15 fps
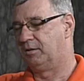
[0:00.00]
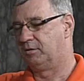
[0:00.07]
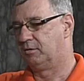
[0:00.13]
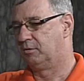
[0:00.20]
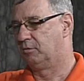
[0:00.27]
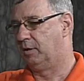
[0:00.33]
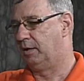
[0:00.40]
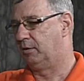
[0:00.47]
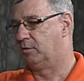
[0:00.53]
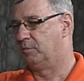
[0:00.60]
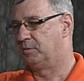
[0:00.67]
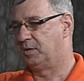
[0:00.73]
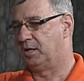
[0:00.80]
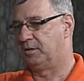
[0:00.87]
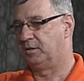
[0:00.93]
of great
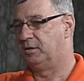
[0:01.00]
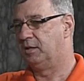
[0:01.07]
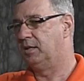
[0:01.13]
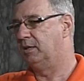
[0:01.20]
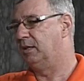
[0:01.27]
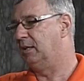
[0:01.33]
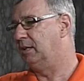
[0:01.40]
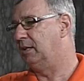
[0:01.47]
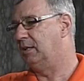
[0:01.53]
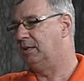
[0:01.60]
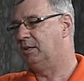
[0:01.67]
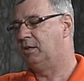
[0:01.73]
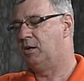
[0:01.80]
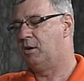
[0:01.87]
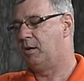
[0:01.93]
groups out there. And, and, and, and
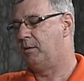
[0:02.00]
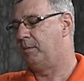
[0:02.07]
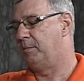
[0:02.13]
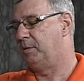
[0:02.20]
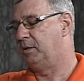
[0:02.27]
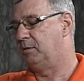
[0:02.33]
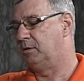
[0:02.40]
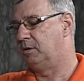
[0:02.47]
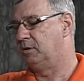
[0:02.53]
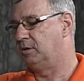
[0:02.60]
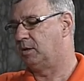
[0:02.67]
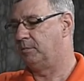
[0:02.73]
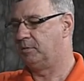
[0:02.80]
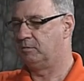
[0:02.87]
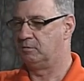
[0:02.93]
you know, I, I, mean, you
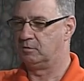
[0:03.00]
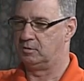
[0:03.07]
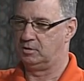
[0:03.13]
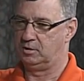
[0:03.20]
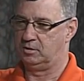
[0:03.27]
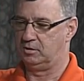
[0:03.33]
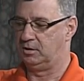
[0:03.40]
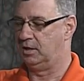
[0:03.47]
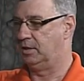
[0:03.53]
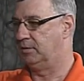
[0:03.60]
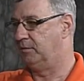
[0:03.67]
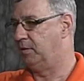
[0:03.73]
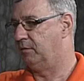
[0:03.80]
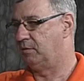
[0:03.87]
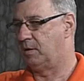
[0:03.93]
tell people, you know, you got
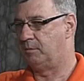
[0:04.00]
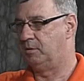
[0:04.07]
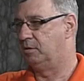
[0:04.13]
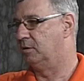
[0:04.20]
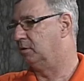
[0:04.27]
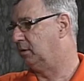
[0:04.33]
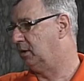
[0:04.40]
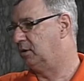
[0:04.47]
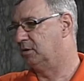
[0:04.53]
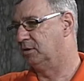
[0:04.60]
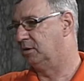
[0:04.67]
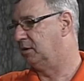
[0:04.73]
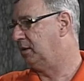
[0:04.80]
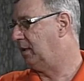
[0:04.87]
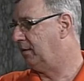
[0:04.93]
the VFW, the Legion,
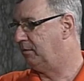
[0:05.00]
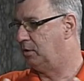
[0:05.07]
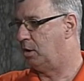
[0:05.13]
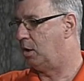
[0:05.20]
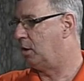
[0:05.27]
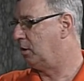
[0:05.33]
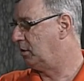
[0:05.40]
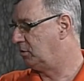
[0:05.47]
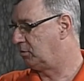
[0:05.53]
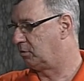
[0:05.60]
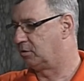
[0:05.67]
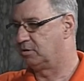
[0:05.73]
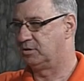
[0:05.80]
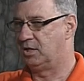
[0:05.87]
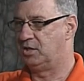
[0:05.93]
the DAV, all these sure,
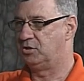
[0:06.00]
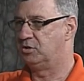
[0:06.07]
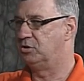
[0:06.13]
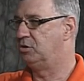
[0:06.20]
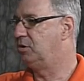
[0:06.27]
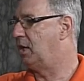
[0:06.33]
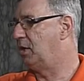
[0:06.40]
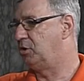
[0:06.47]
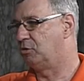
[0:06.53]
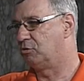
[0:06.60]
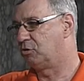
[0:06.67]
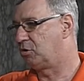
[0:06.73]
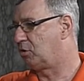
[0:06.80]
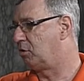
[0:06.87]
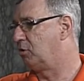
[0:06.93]
organizations. Sure. You got your
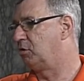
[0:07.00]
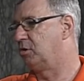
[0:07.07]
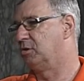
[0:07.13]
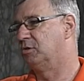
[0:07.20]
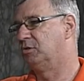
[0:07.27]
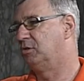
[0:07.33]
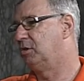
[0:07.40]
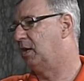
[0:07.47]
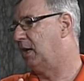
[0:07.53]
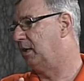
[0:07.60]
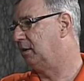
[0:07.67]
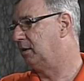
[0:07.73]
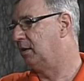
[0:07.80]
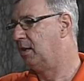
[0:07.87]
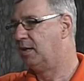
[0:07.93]
churches, you got
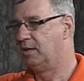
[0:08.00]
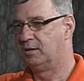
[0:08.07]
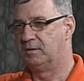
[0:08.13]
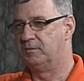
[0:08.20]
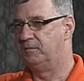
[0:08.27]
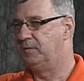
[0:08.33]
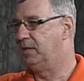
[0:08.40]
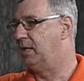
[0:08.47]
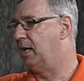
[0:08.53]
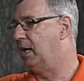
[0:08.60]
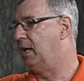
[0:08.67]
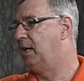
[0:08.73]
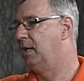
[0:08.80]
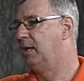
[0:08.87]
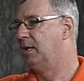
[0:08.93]
the
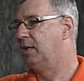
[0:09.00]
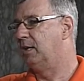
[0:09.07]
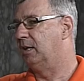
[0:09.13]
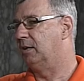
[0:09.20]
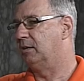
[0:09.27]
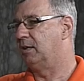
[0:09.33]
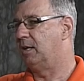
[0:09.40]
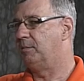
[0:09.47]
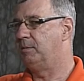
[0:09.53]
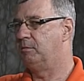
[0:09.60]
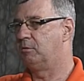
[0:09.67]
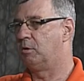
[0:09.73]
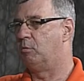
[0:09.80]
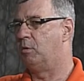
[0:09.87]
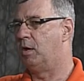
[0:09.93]
mm-hmm. VA. And a lot of
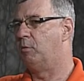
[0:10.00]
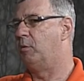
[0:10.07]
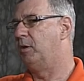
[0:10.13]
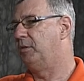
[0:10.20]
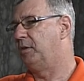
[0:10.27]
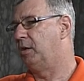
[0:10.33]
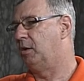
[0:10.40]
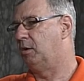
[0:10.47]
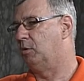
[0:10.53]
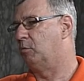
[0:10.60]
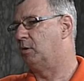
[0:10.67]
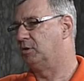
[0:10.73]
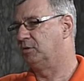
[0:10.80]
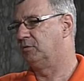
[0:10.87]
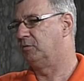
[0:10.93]
people go, well, I went there and it
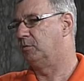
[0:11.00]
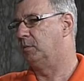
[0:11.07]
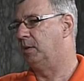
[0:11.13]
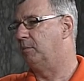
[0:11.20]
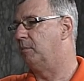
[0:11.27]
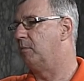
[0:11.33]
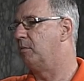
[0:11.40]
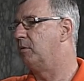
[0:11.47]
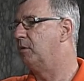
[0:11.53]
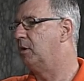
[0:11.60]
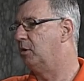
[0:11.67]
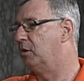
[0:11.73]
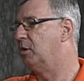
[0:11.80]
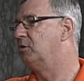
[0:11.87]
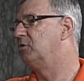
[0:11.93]
wasn't for me.
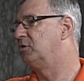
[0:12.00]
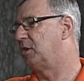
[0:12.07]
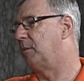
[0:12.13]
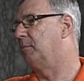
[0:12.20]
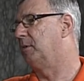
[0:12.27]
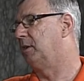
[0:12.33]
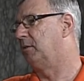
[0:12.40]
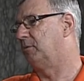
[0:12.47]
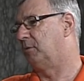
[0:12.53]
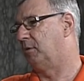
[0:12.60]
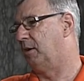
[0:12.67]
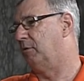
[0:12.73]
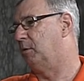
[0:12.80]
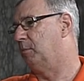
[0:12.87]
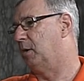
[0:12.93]
There is something for
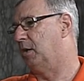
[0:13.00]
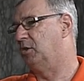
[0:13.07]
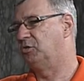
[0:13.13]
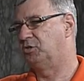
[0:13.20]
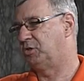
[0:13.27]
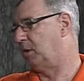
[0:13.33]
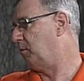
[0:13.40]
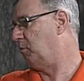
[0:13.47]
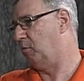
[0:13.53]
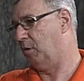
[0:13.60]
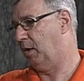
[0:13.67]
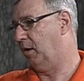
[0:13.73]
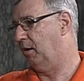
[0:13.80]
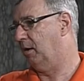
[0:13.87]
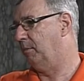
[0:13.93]
everybody
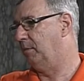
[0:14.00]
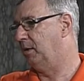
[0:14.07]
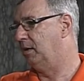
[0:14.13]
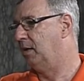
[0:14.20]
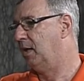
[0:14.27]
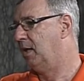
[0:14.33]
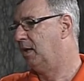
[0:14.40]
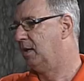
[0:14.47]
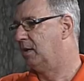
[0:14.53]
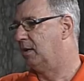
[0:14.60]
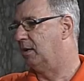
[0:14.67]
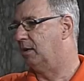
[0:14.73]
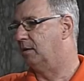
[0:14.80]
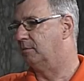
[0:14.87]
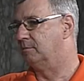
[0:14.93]
somewhere. I mean, sure.
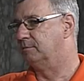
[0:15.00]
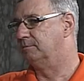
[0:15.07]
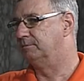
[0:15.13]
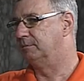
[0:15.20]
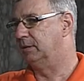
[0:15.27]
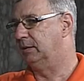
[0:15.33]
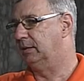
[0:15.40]
um,